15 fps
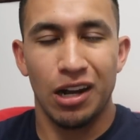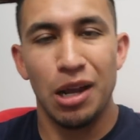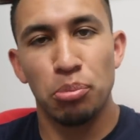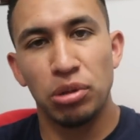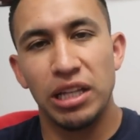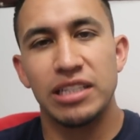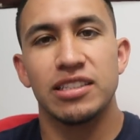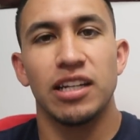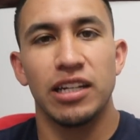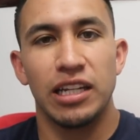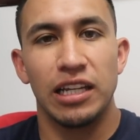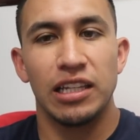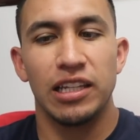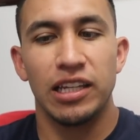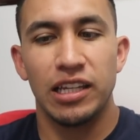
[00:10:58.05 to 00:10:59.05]
I play
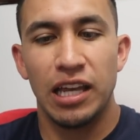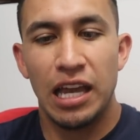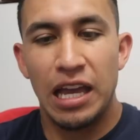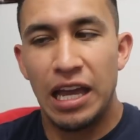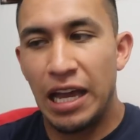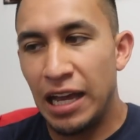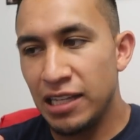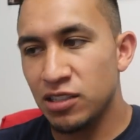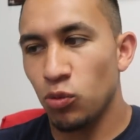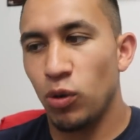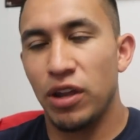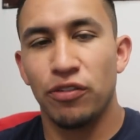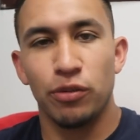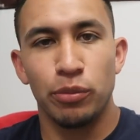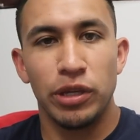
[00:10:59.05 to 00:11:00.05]
Sunday League as a
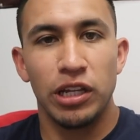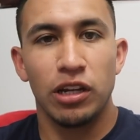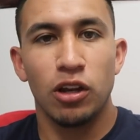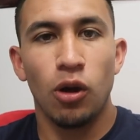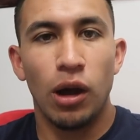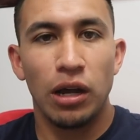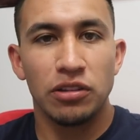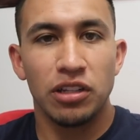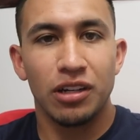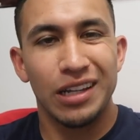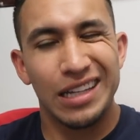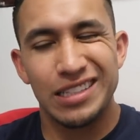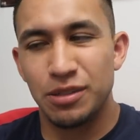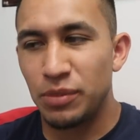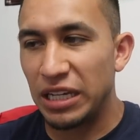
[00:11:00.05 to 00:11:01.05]
way for me to go out there,
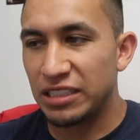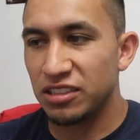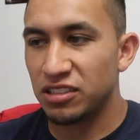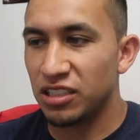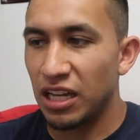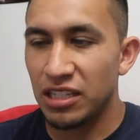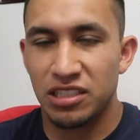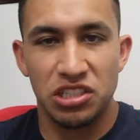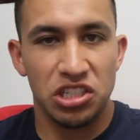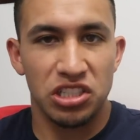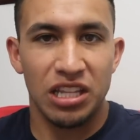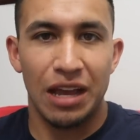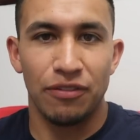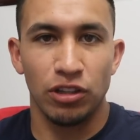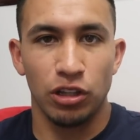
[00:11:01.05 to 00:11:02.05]
get some exercise, and just
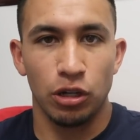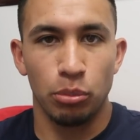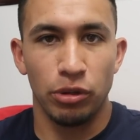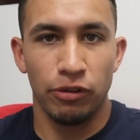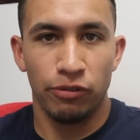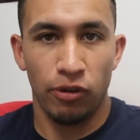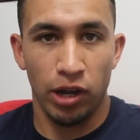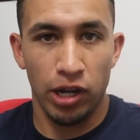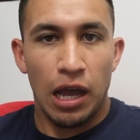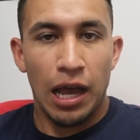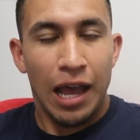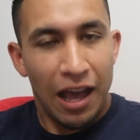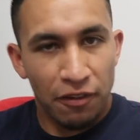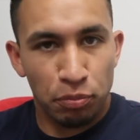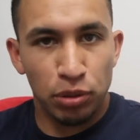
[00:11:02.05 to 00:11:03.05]
have a little bit of fun. I
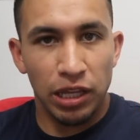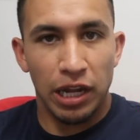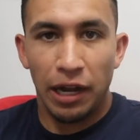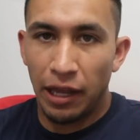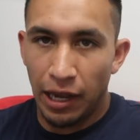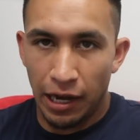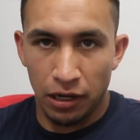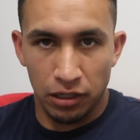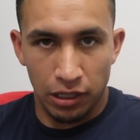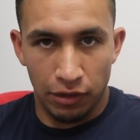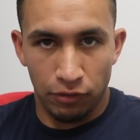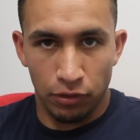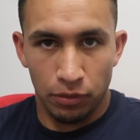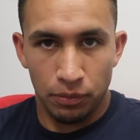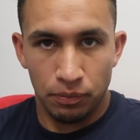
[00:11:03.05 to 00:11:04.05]
have played at a higher level,